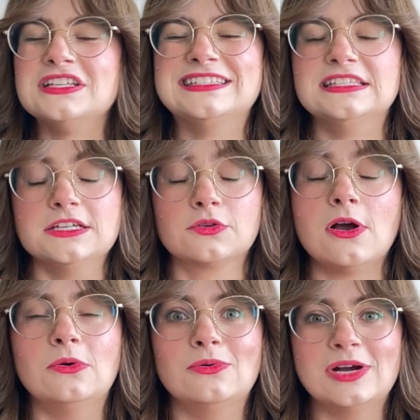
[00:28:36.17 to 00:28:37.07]

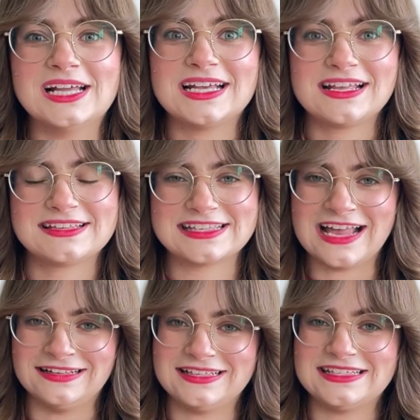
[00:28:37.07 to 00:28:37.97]
zero
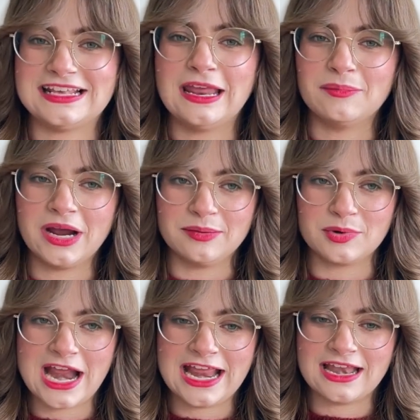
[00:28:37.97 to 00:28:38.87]
sense in my
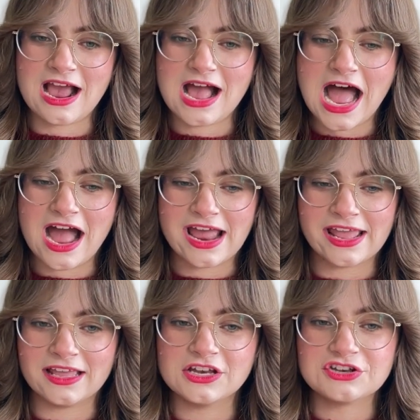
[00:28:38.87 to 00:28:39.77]
brain.
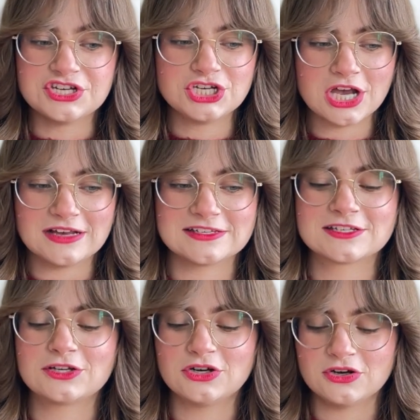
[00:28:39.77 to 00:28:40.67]
I just
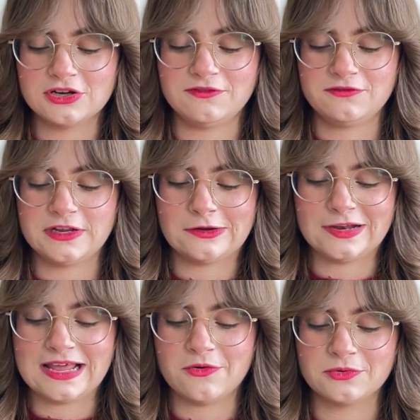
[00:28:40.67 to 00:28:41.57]
couldn't figure it
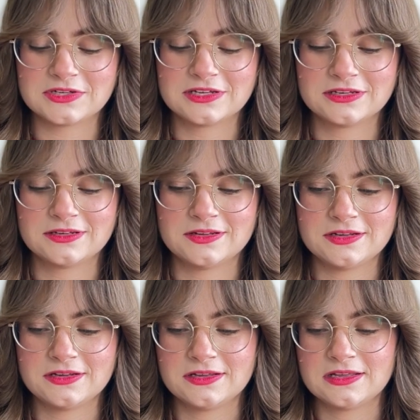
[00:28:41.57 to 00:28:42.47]
out.
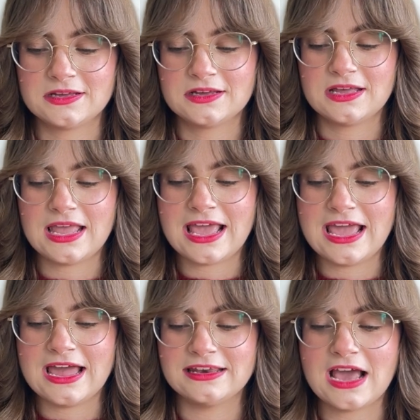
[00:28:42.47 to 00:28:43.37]

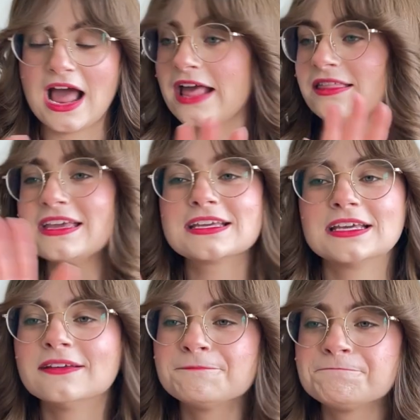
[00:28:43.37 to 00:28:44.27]
And I think,
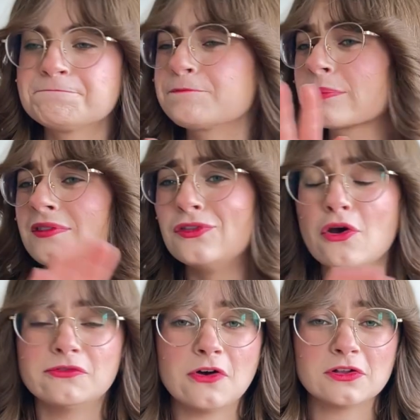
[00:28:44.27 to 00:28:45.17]
no
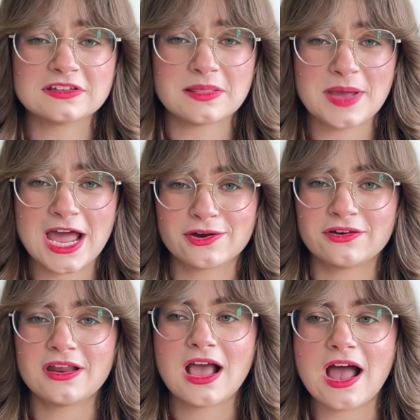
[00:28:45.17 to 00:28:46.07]
fault to the
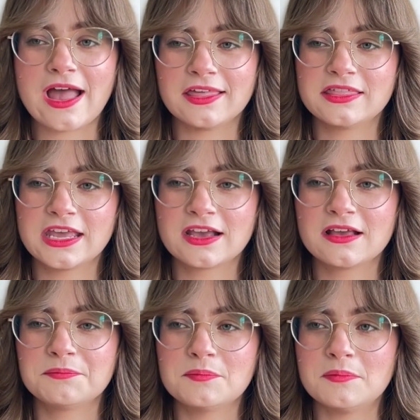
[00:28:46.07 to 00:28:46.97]
pattern, I think
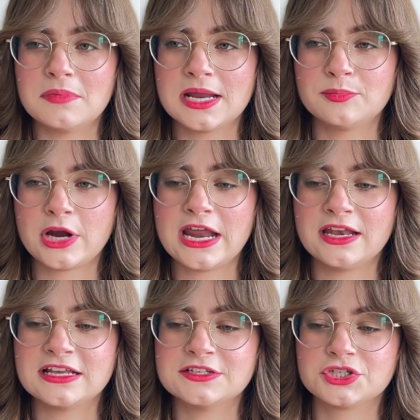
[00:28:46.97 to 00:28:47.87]
my brain
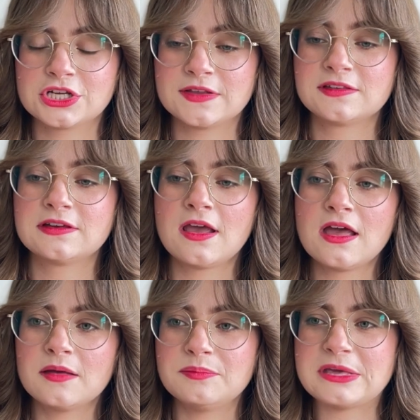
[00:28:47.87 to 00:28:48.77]
is just
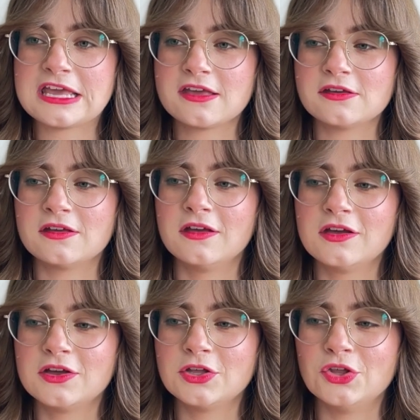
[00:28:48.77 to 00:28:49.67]
being
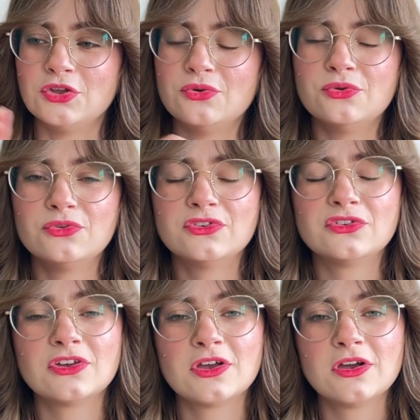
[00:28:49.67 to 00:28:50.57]
used
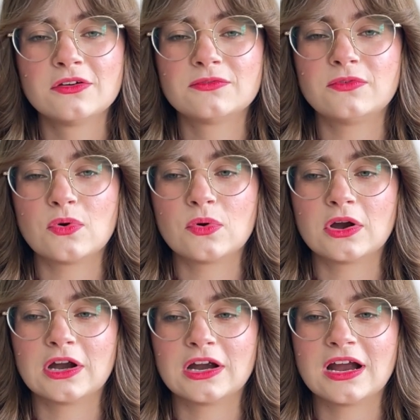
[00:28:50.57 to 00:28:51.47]

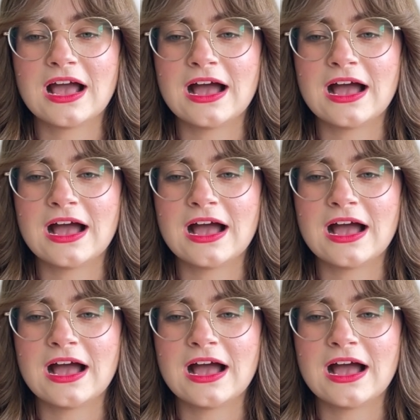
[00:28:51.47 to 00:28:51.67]
for